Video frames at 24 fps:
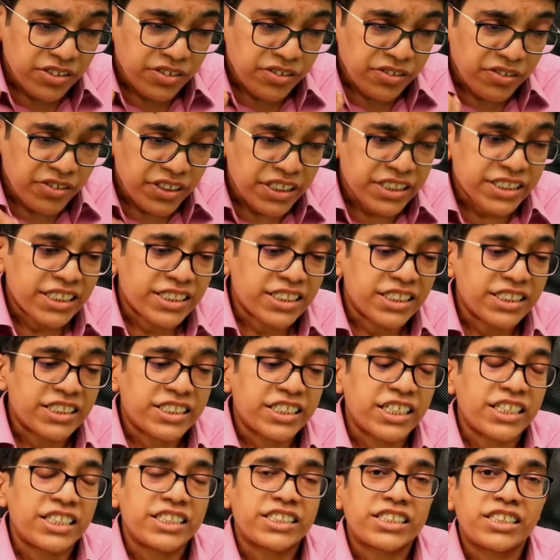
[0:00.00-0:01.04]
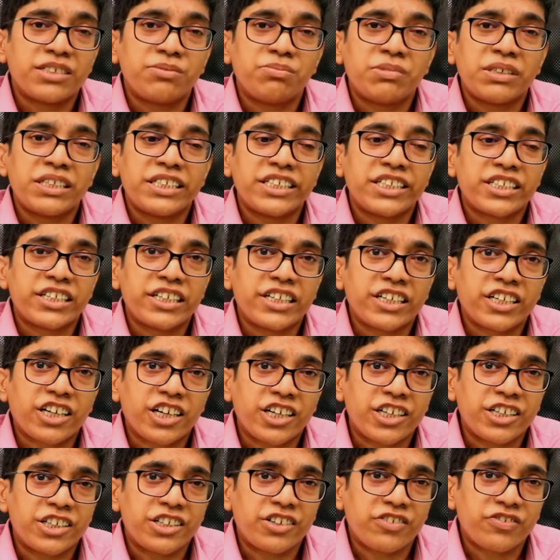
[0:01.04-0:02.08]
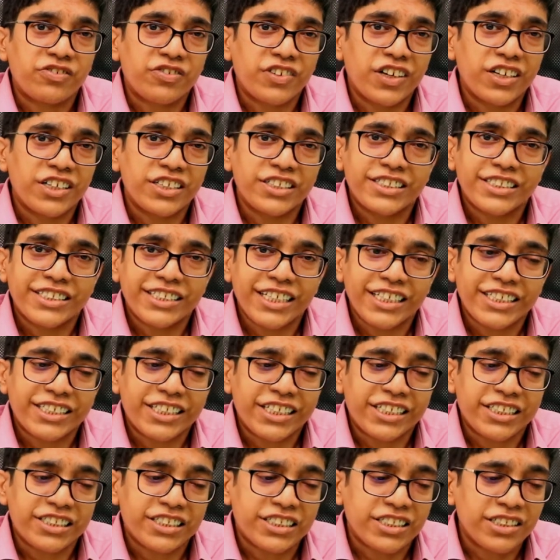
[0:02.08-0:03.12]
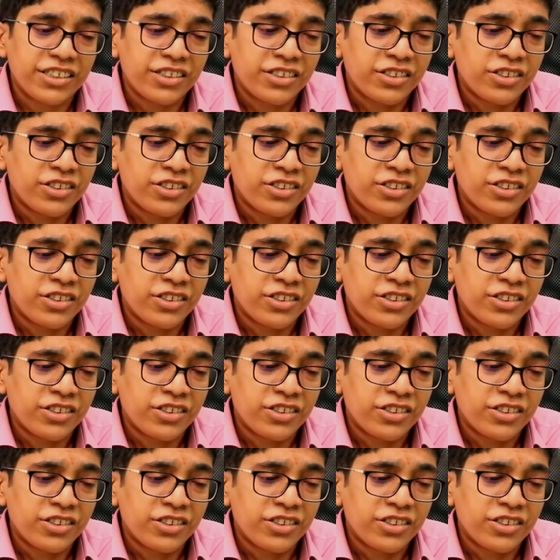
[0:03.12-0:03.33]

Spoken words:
resuscitate immediately kind of settings.